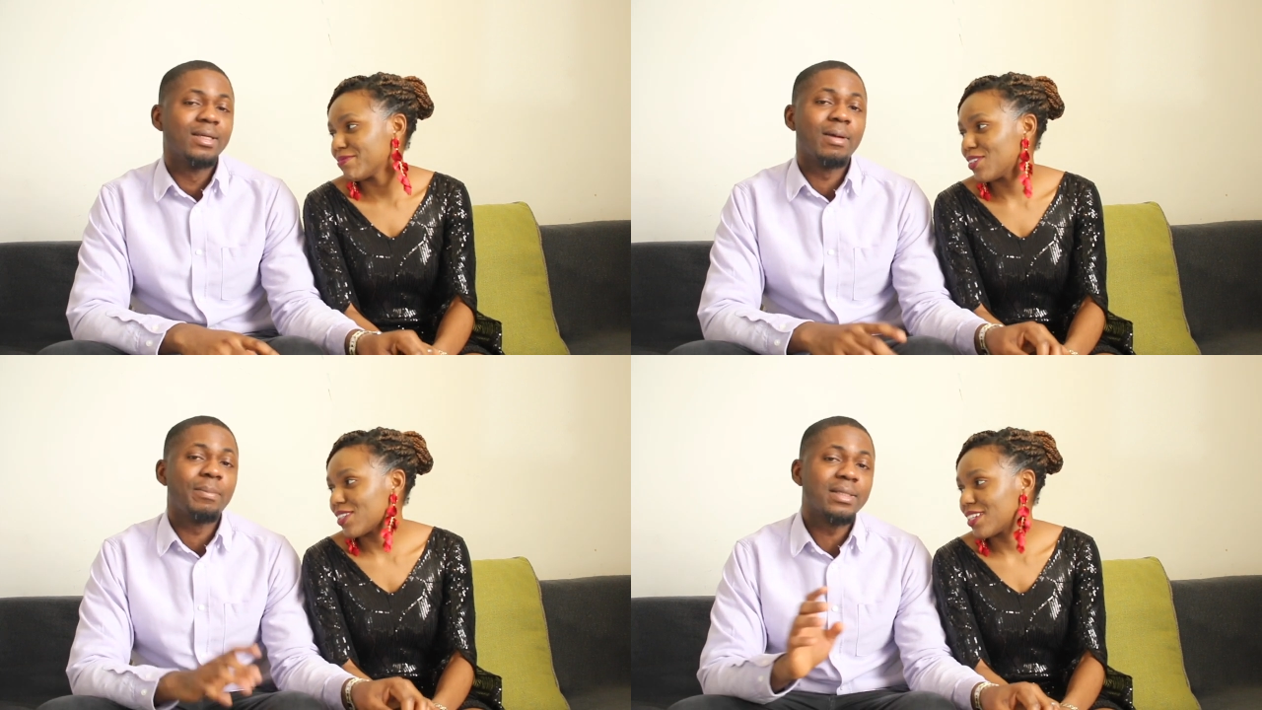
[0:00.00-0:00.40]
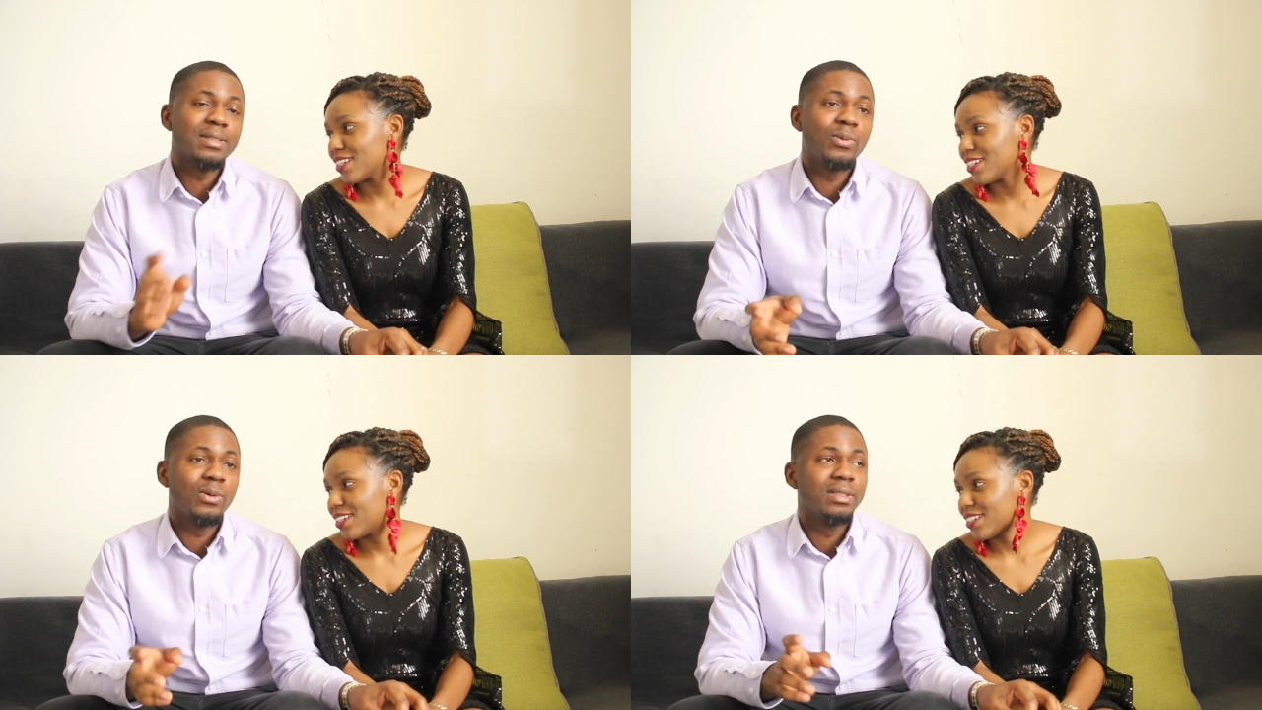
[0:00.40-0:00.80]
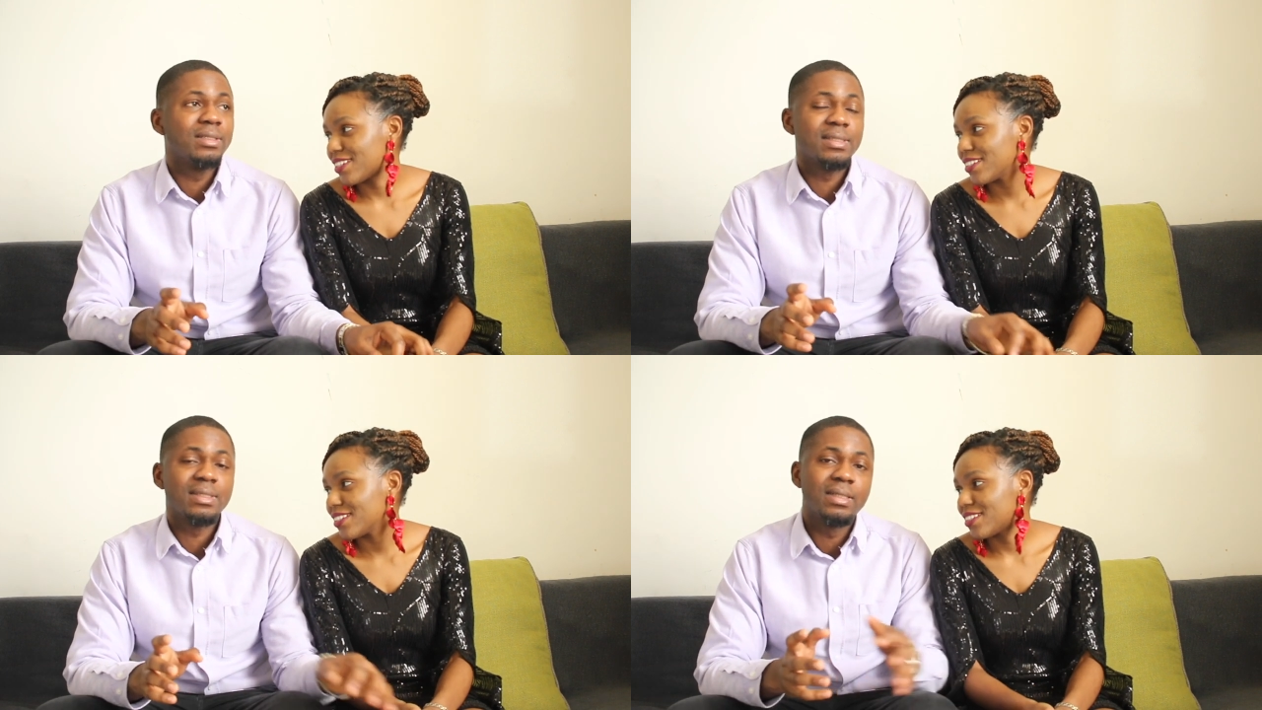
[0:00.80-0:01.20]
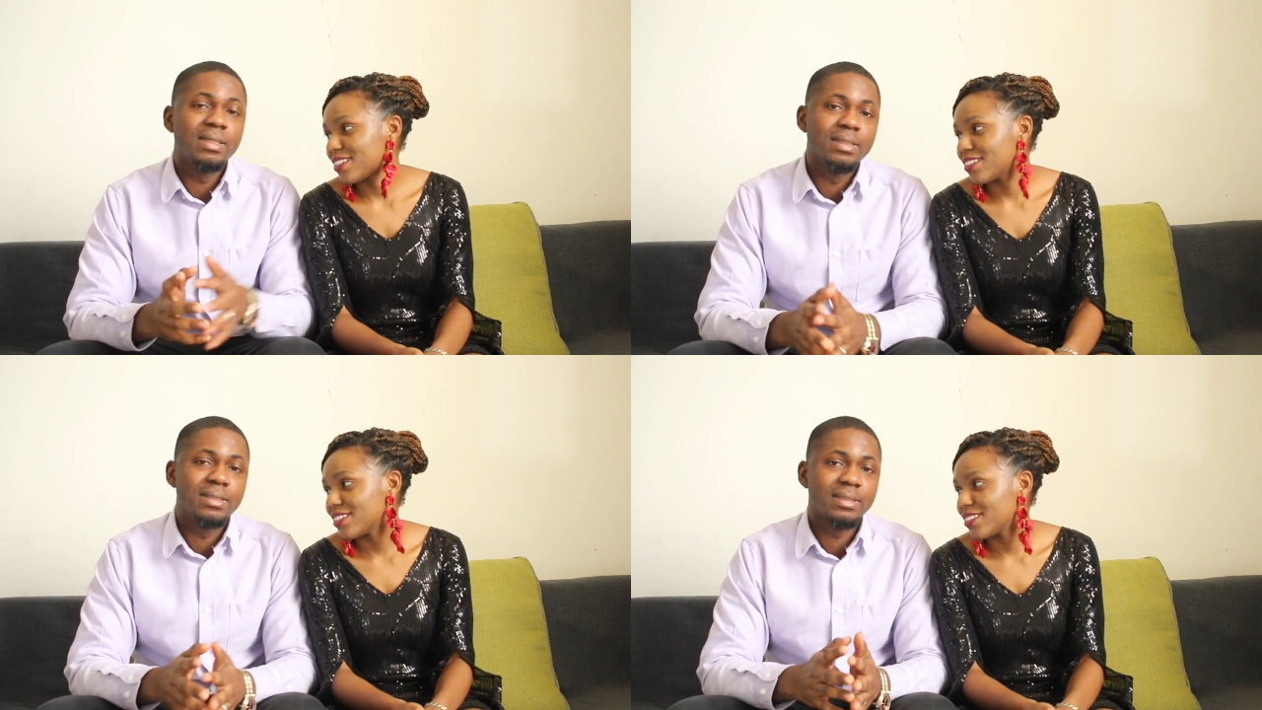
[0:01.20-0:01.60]
Speaker 1: My parting word is still
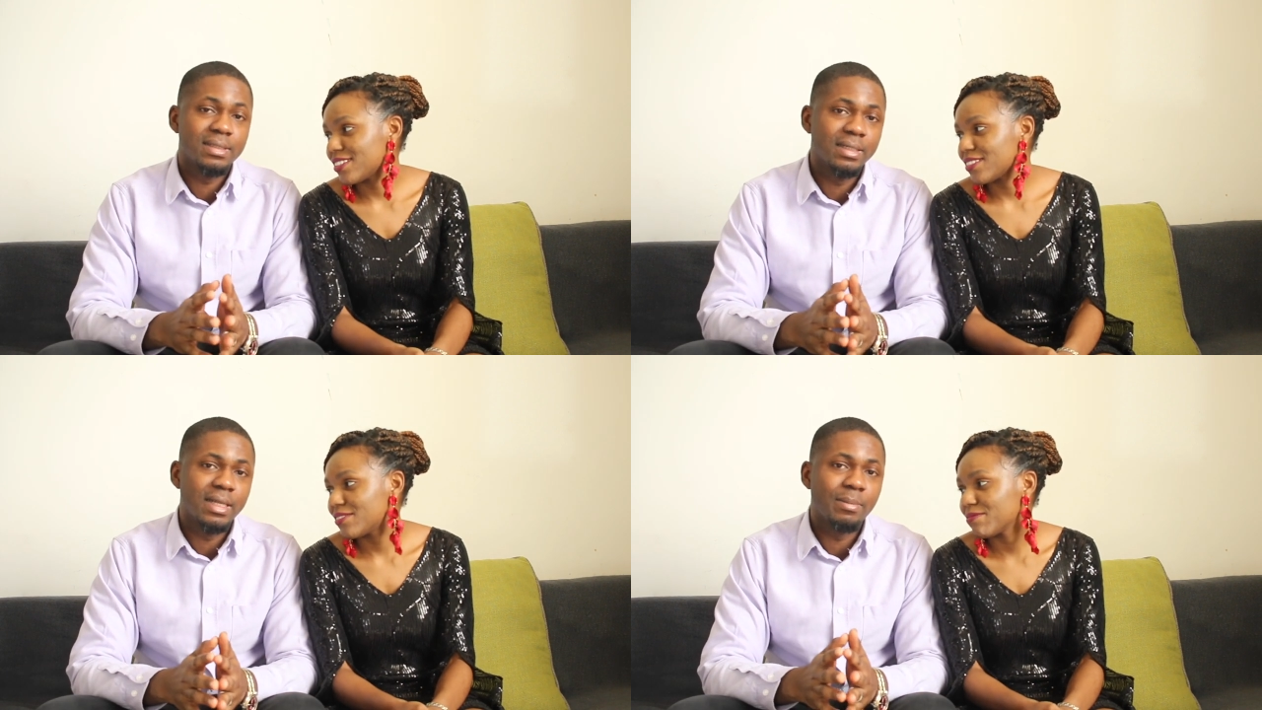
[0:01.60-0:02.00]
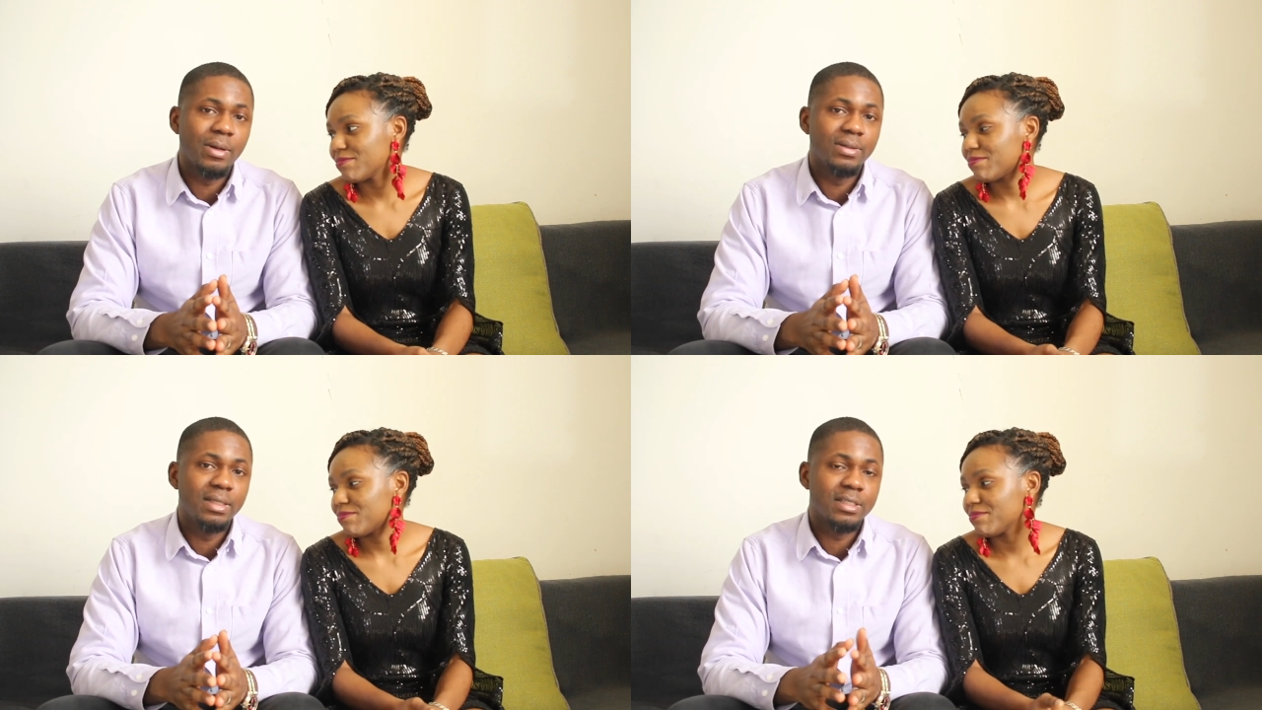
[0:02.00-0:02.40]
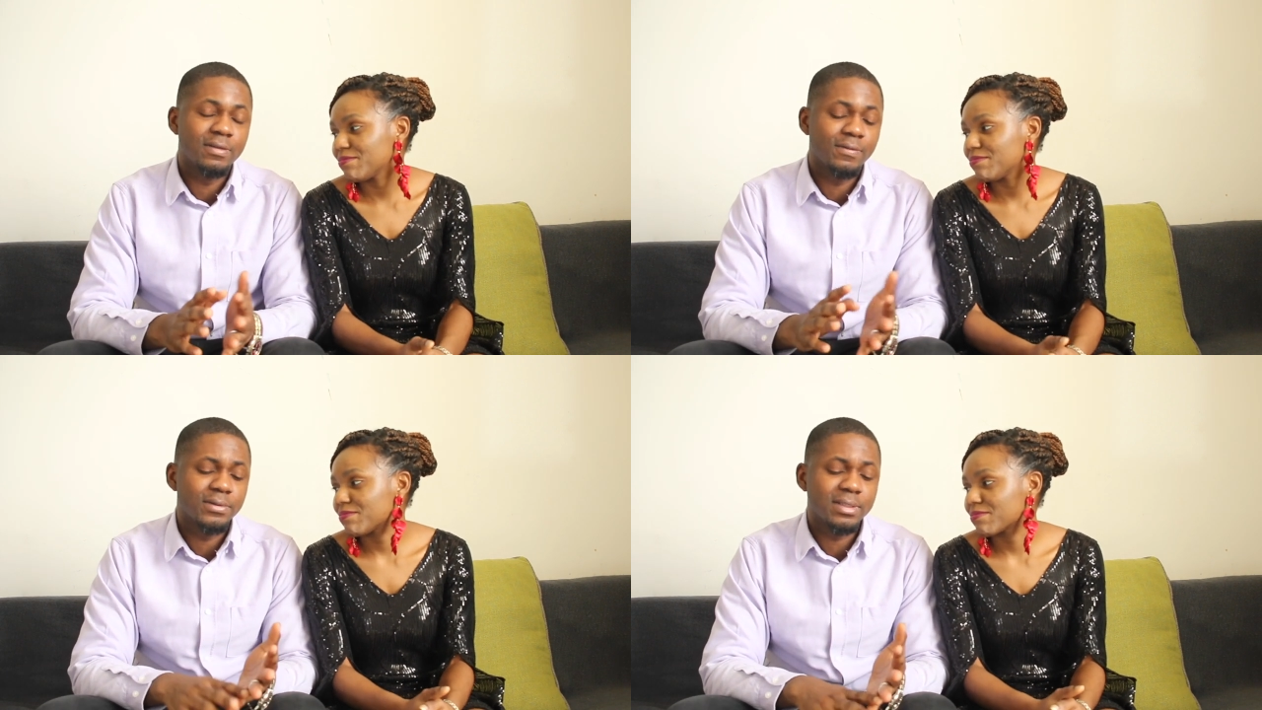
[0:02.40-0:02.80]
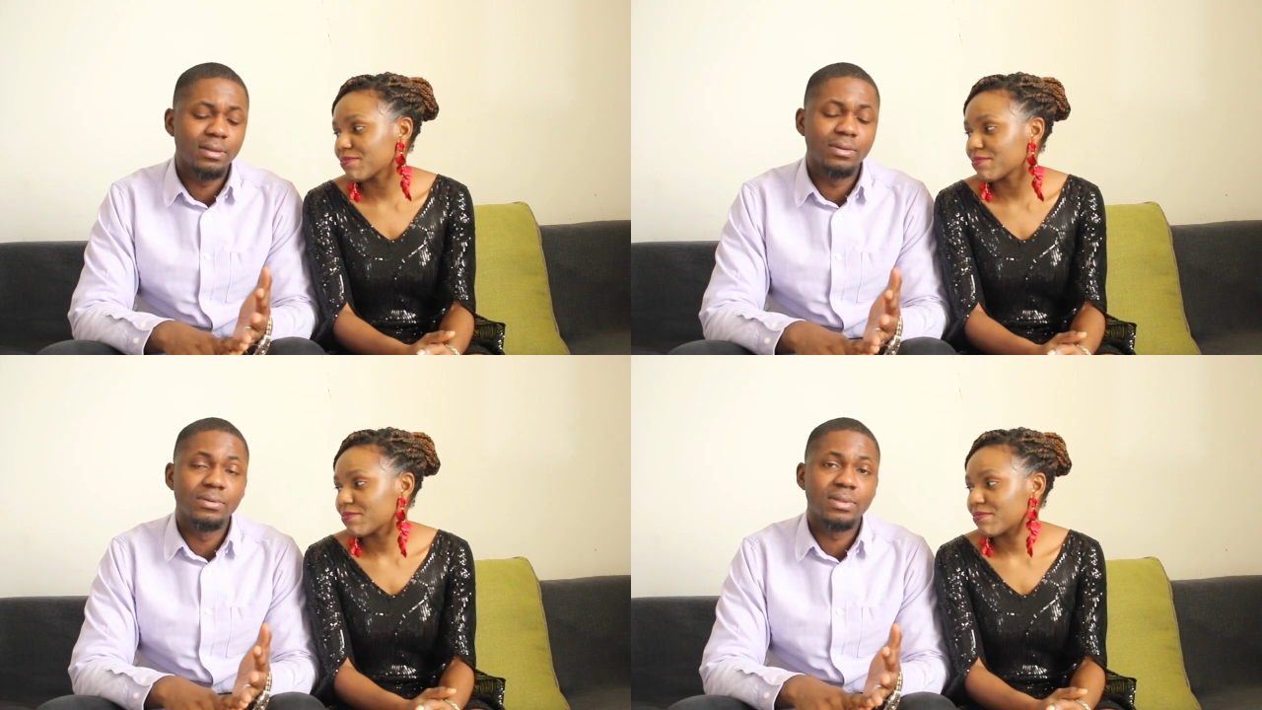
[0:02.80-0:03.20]
is still about this for
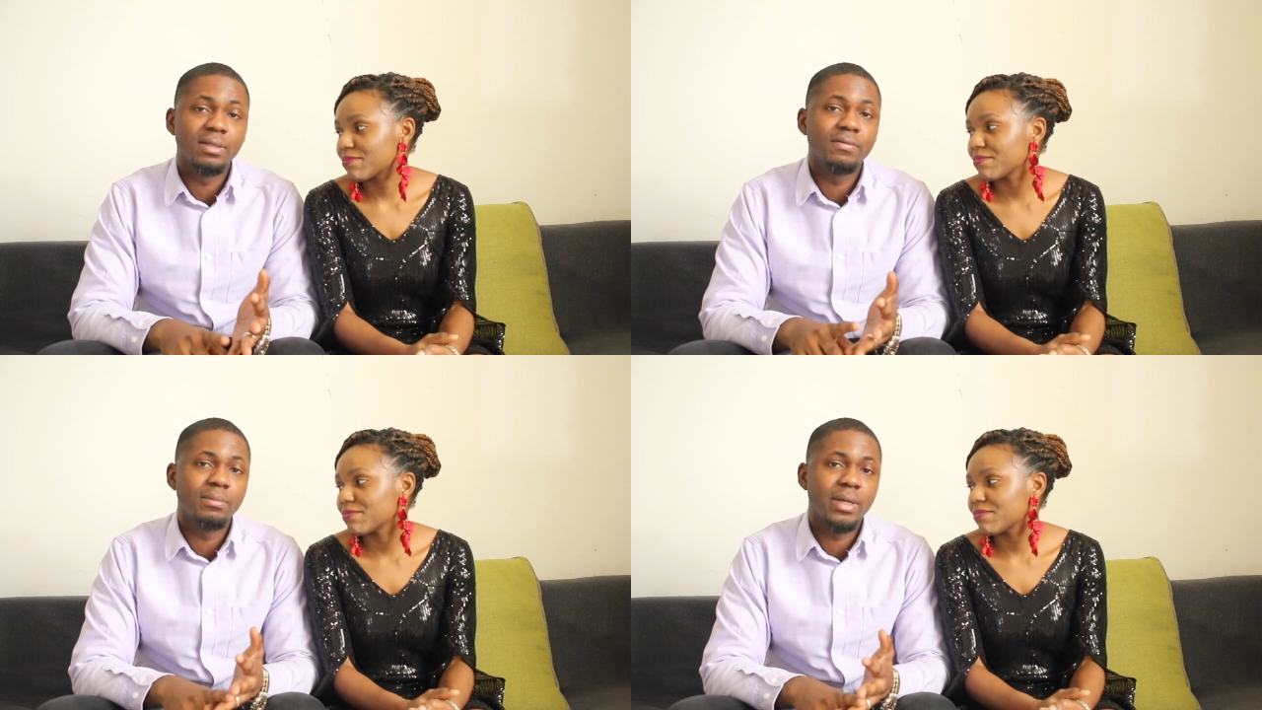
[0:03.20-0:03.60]
singles and for